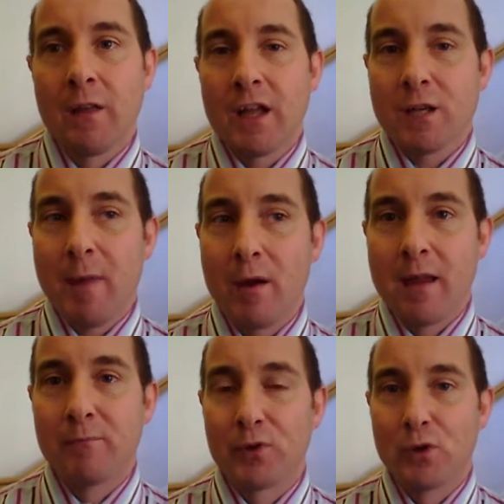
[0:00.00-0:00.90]
That's about
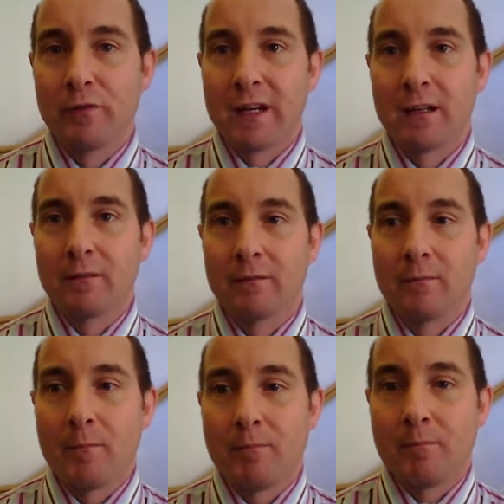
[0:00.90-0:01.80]
improving
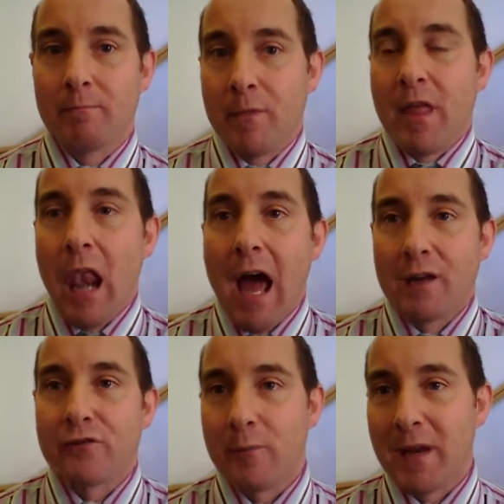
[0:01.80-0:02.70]
the
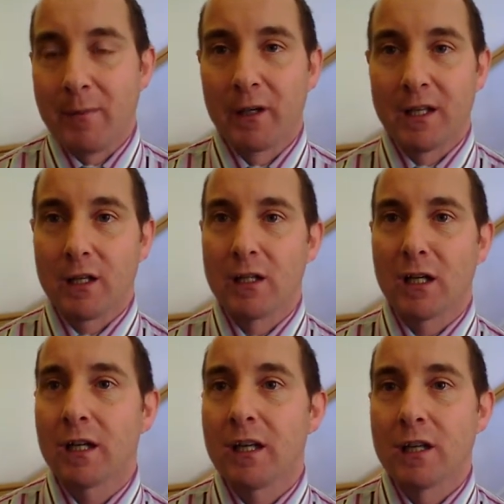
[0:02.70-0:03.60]
lives of people in
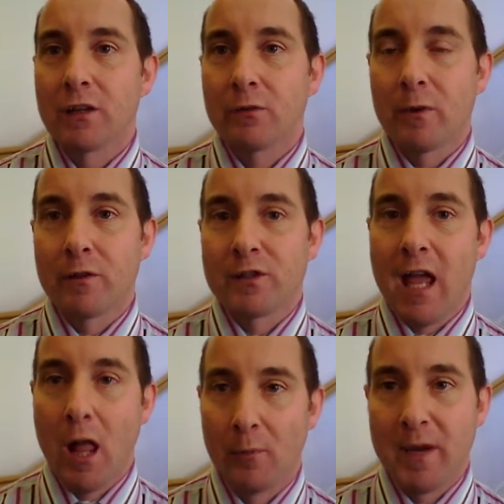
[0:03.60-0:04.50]
Kirklees, whether it's to
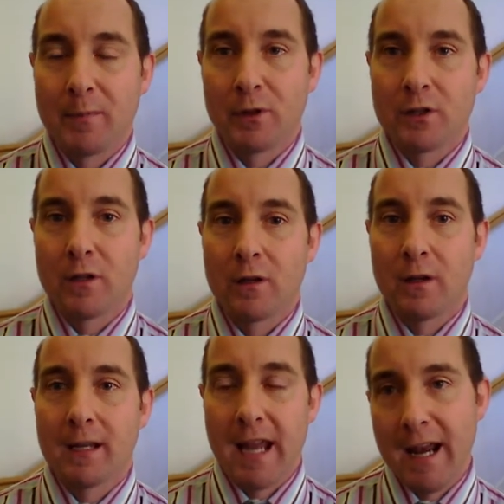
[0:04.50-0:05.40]
help people to
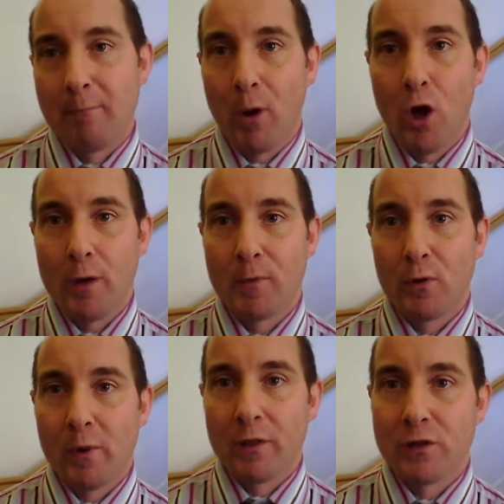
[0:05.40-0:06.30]
gain employment,
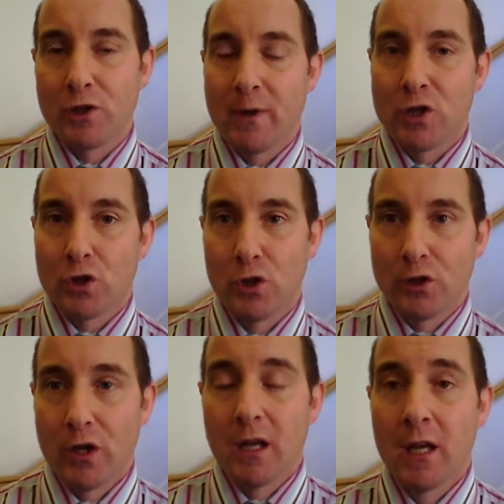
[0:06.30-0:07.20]
whether it's to ensure
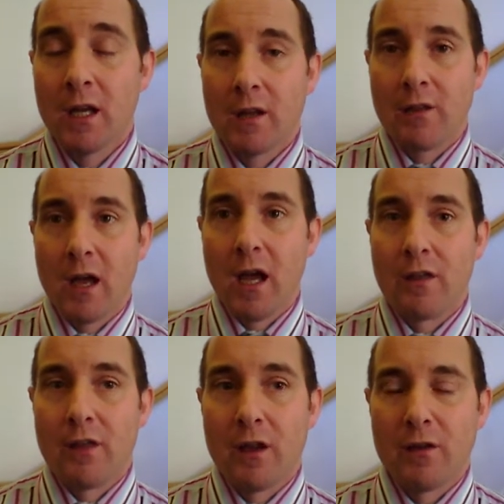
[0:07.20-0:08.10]
that
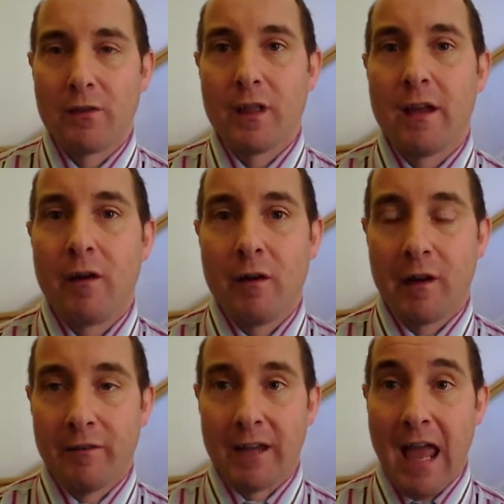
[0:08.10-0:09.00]
they're
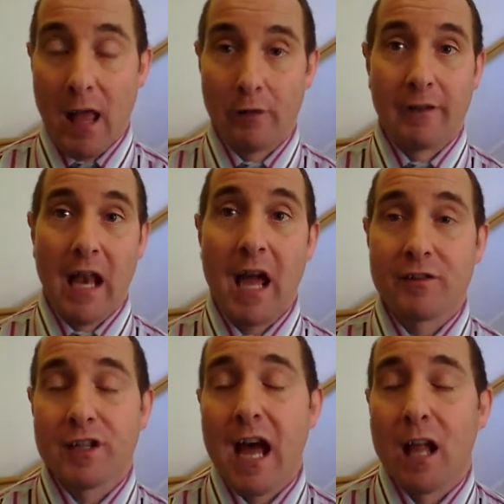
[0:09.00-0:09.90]
living a healthy
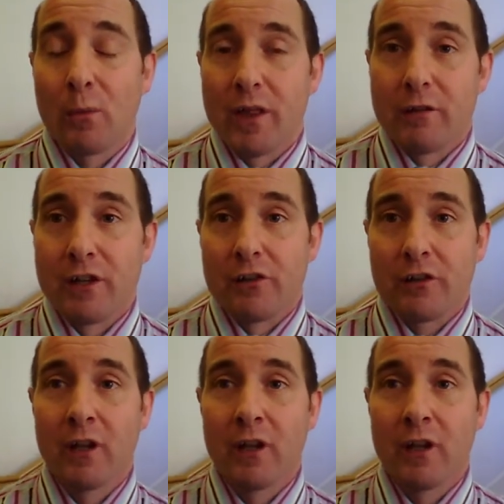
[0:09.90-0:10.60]
lifestyle, whether it's